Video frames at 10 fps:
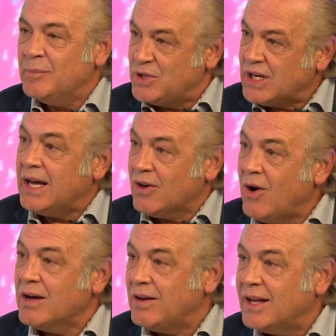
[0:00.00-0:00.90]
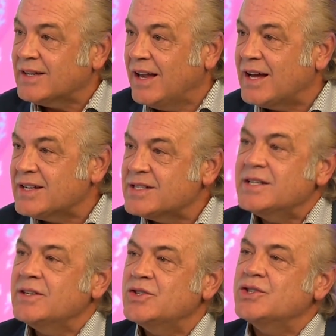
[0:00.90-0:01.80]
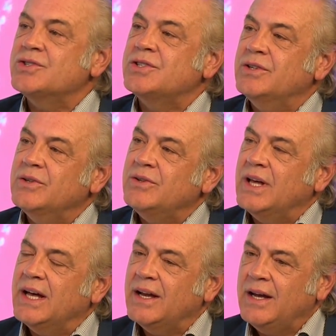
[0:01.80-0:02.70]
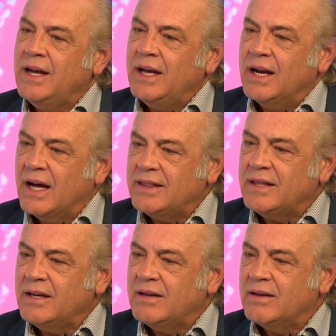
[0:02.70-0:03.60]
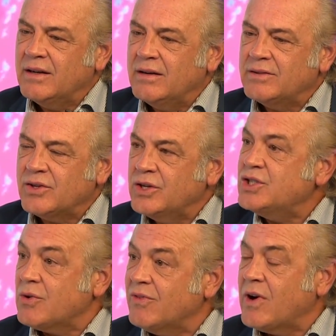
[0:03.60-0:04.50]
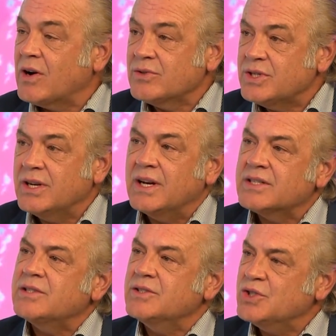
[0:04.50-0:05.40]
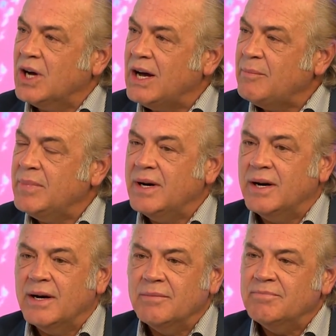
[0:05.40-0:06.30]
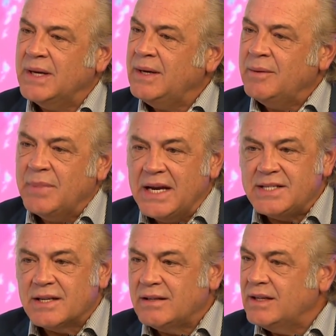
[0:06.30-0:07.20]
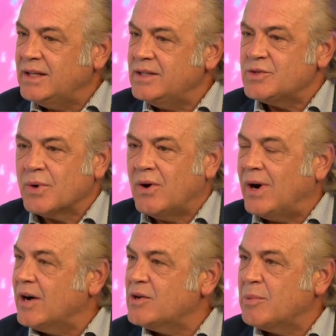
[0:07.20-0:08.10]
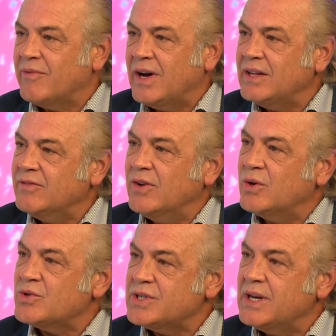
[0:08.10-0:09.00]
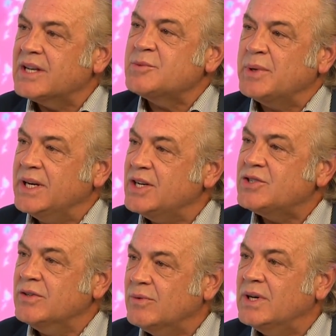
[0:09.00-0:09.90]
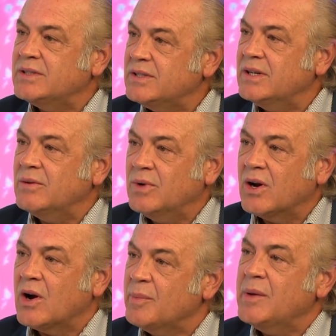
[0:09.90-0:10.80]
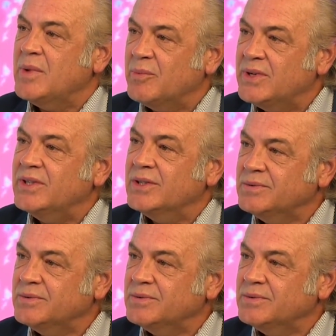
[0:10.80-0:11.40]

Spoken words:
But you got to go out and collect a lot of signatures to do that. And I think Attorney General Vargas did an excellent job. Basically, he's required to provide the voters an explanation of what our amendment would do.